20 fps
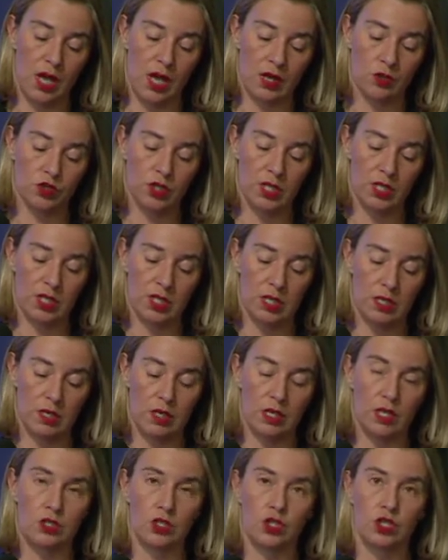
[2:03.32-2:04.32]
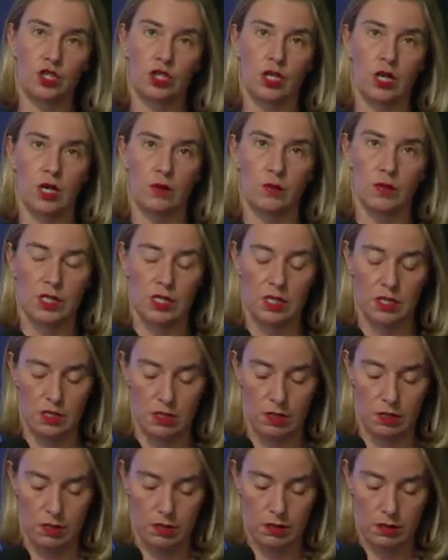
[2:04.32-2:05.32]
actually reach our
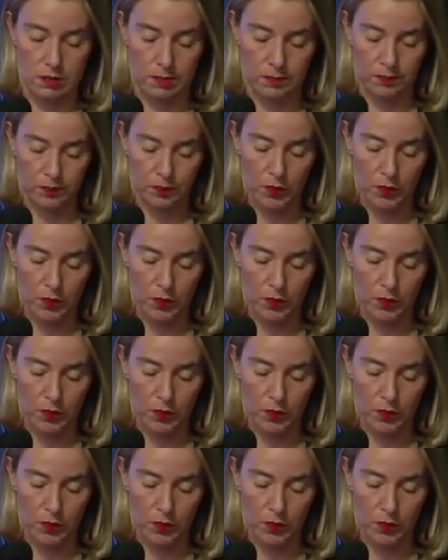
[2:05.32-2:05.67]
citizens.